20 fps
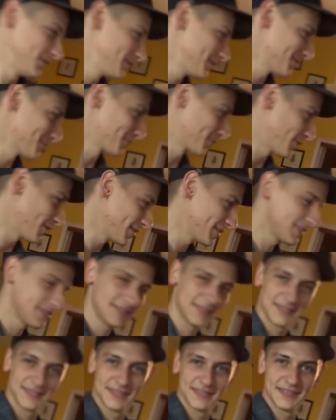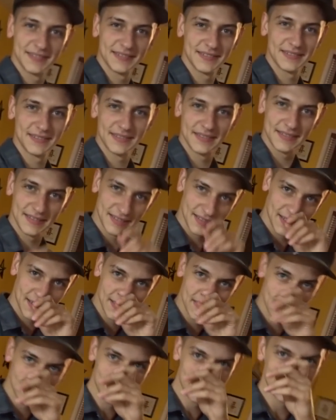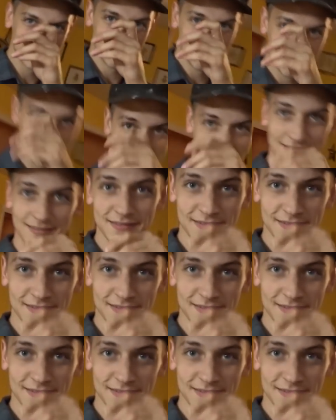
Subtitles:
We are going to the beach. We'll have fun on vacation.